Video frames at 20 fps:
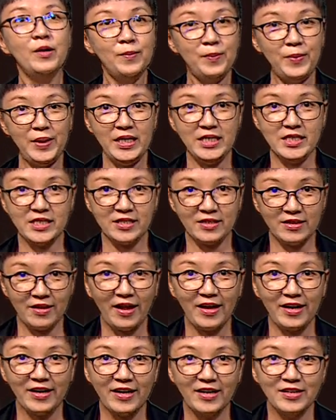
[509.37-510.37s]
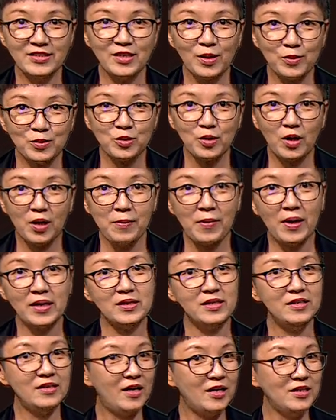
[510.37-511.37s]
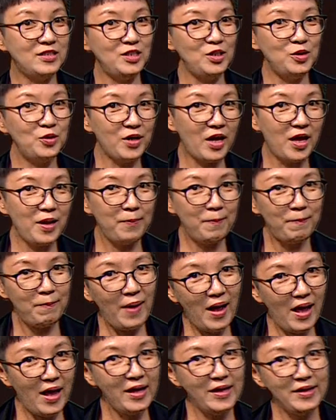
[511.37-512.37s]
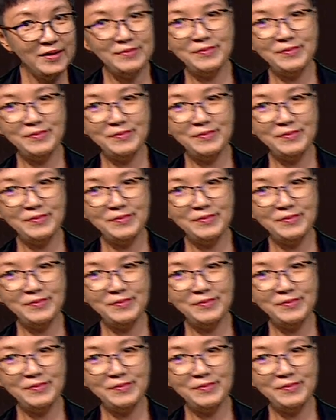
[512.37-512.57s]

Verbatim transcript: Please like and subscribe. Until I see you again. Bye.